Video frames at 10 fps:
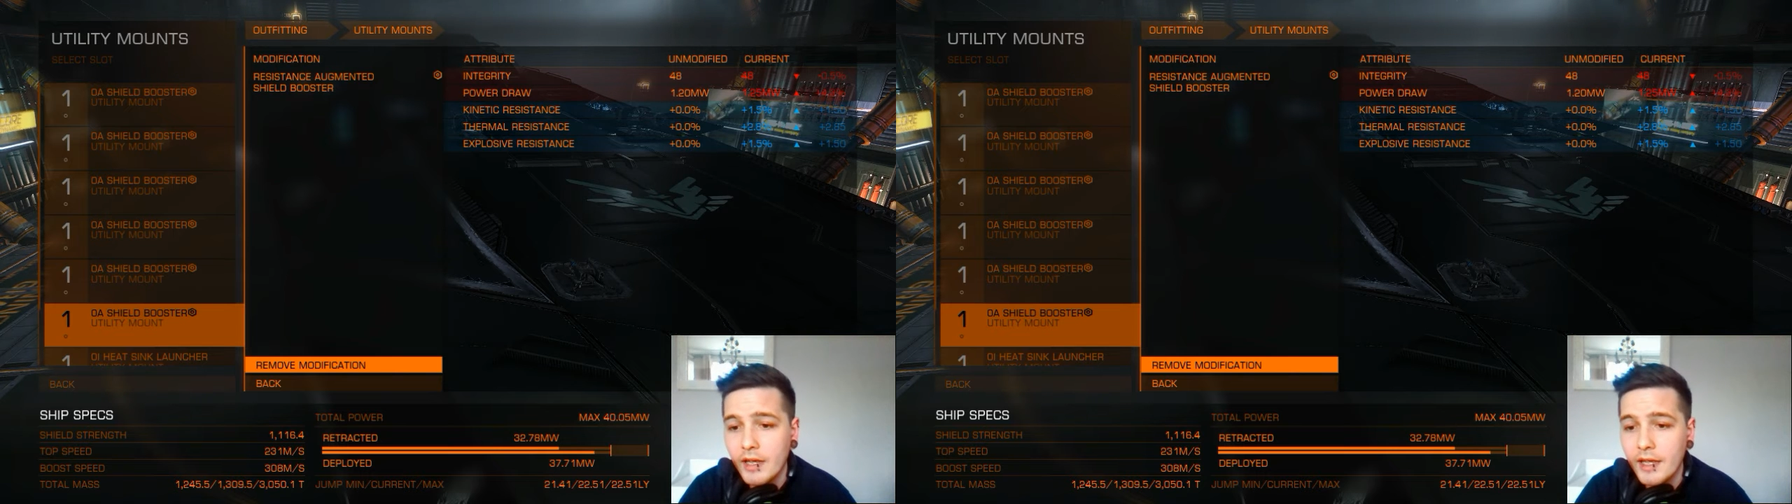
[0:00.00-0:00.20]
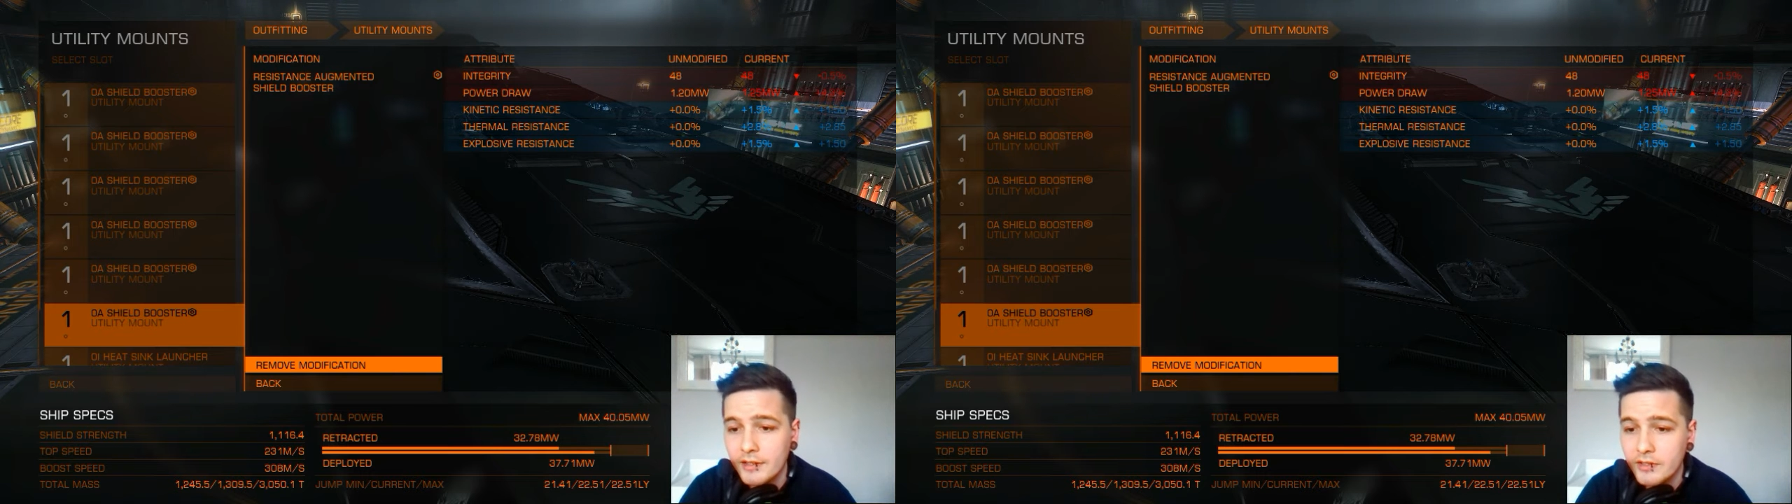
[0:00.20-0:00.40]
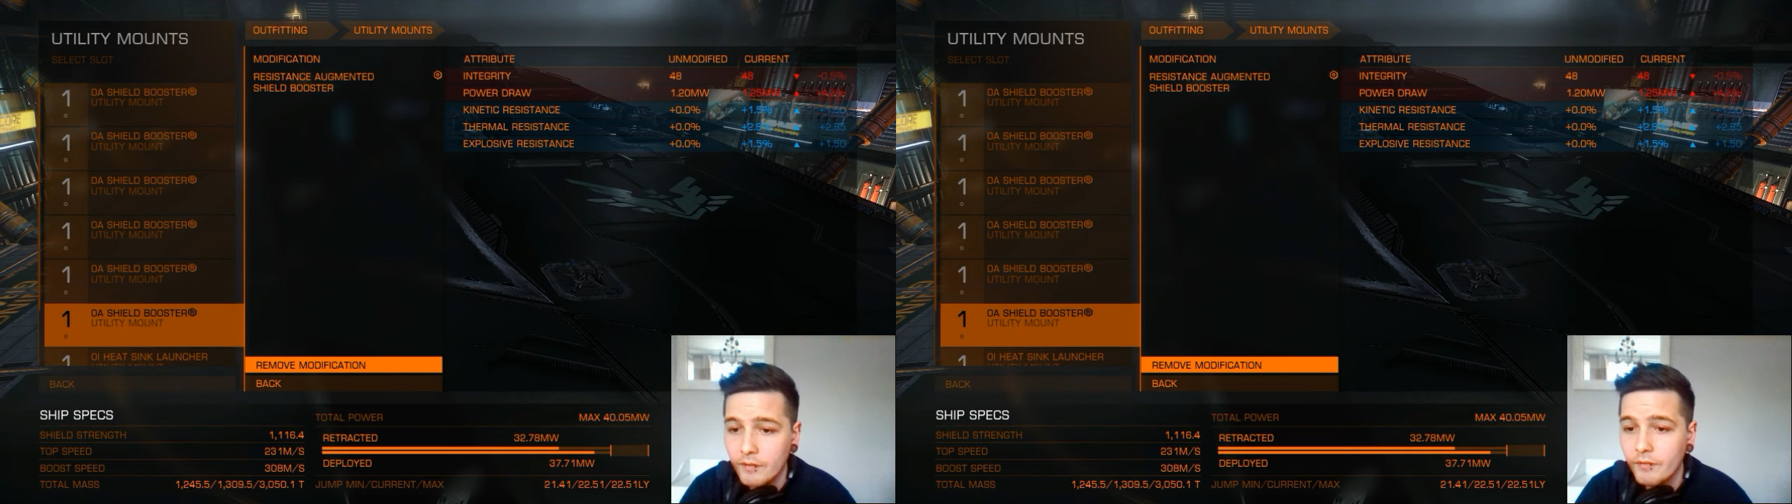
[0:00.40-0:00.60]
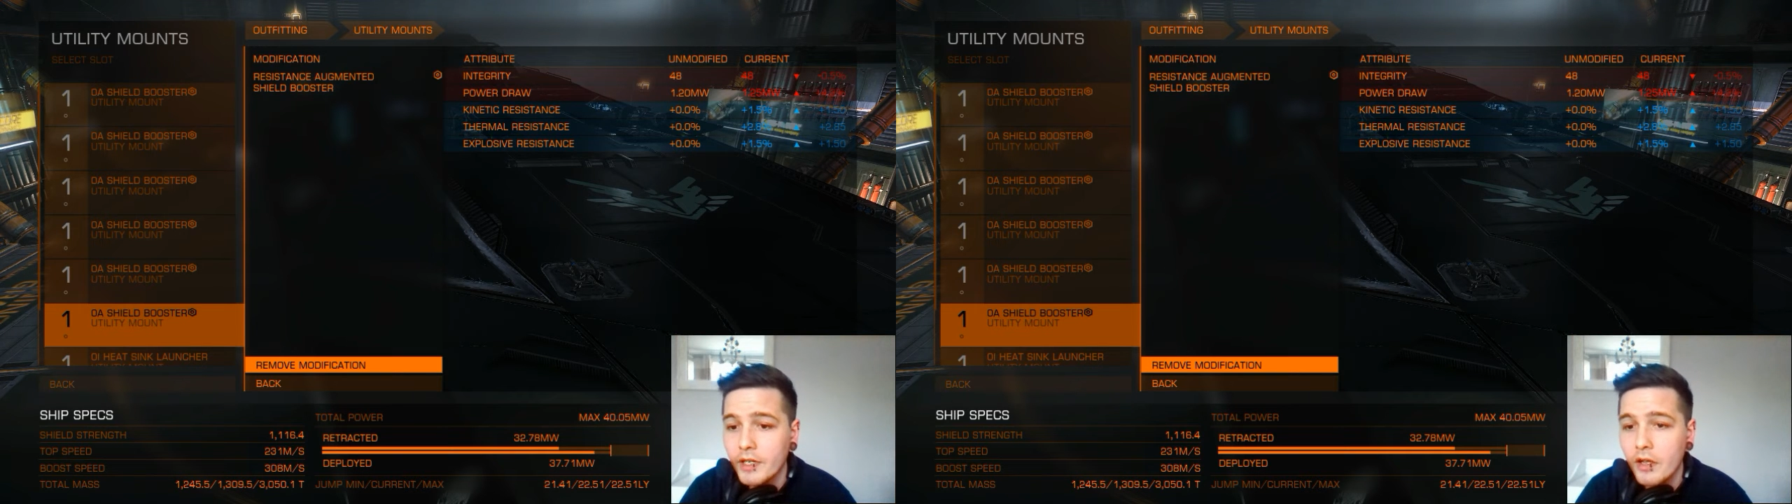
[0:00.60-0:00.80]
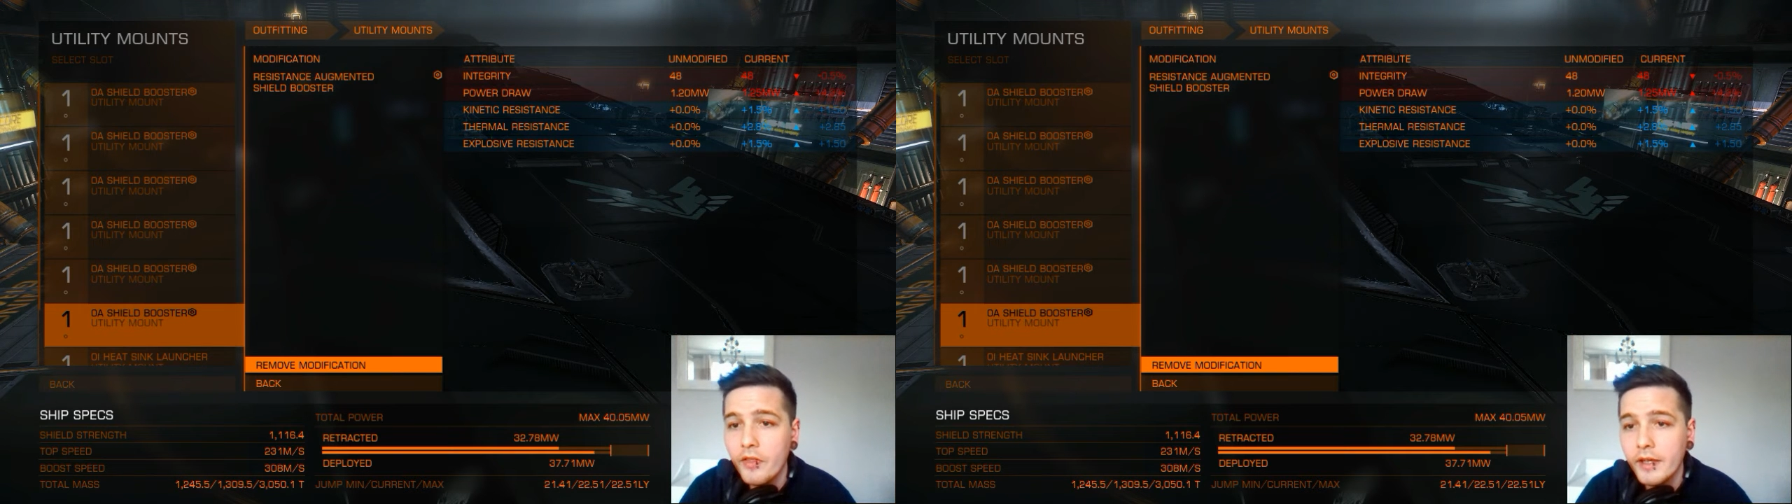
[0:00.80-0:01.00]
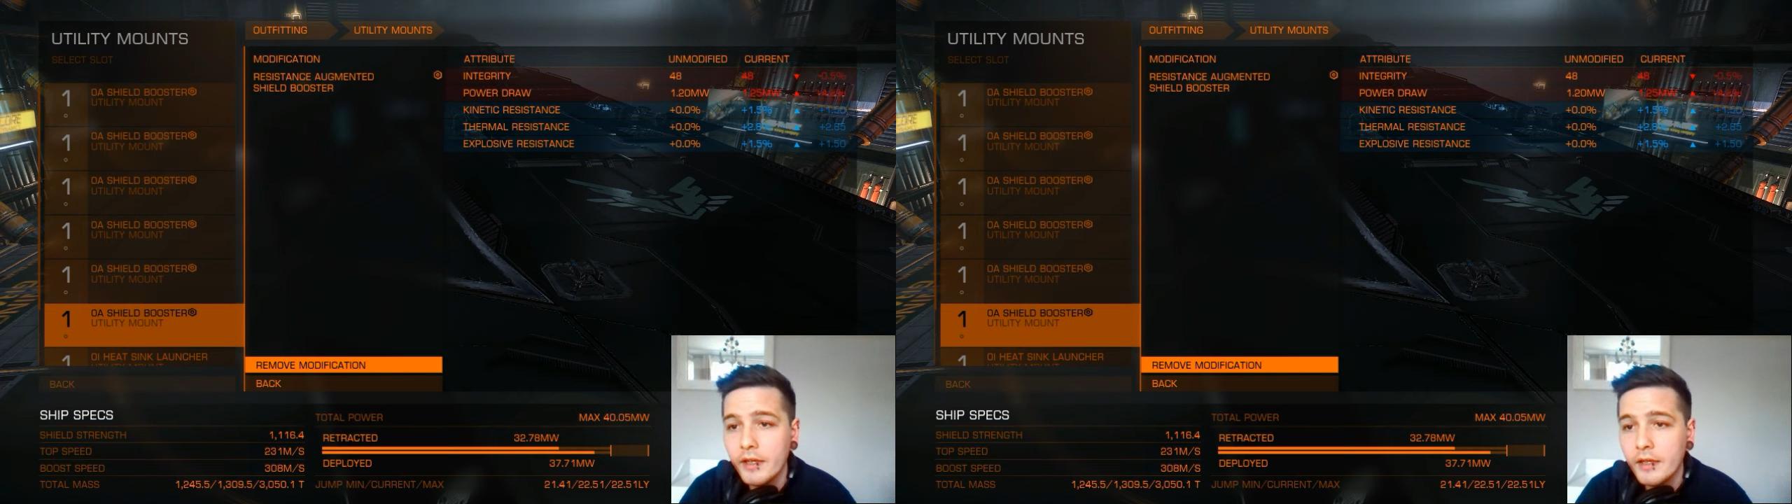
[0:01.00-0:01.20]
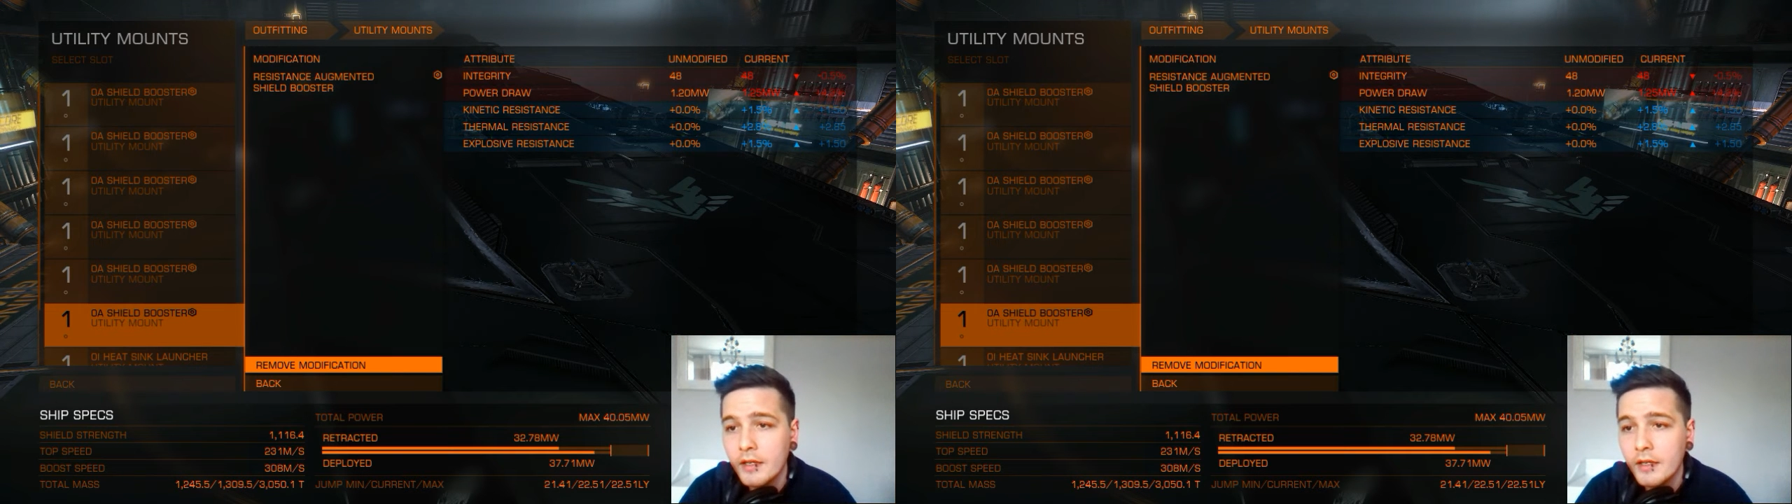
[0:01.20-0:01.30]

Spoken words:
had something on there.